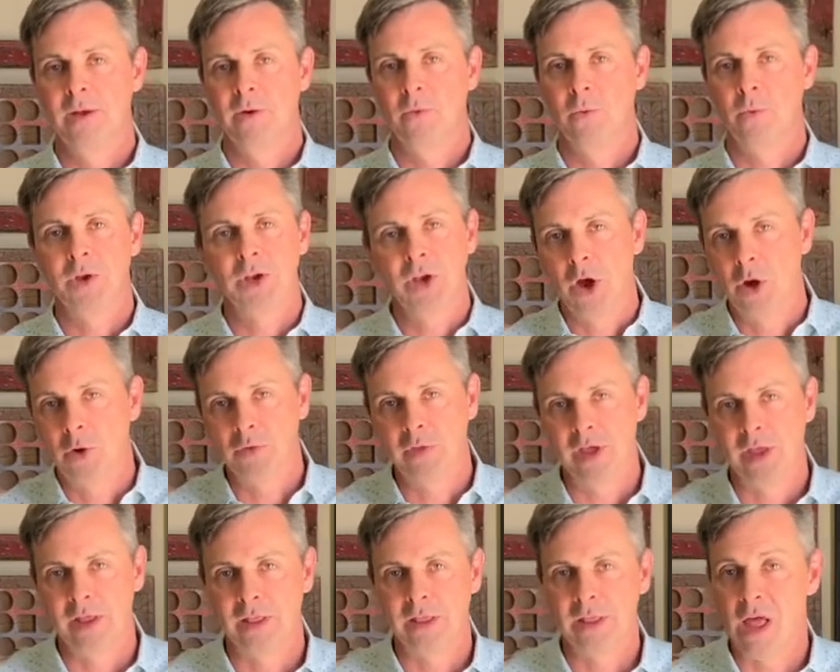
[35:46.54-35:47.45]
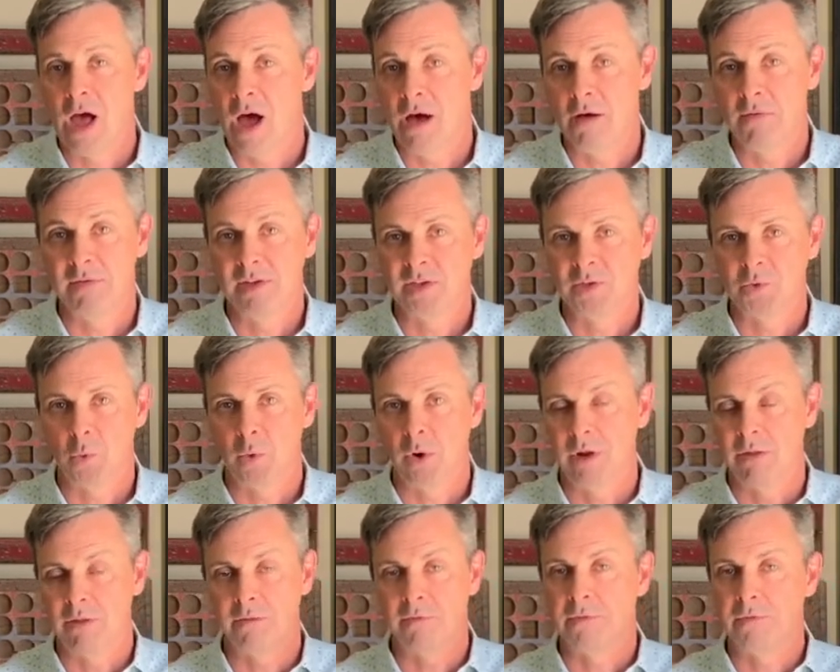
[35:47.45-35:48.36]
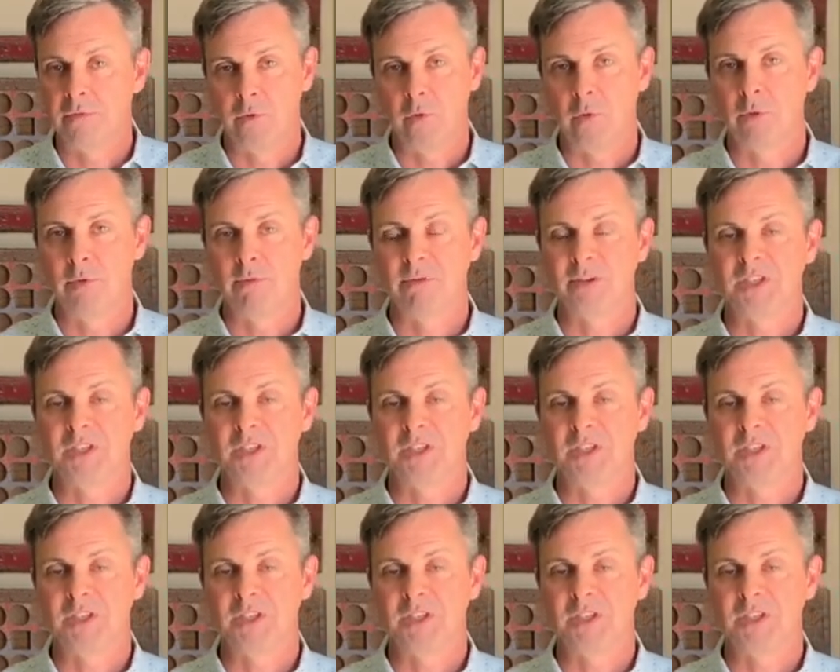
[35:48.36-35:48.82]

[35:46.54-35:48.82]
We know that love is one of the fruit of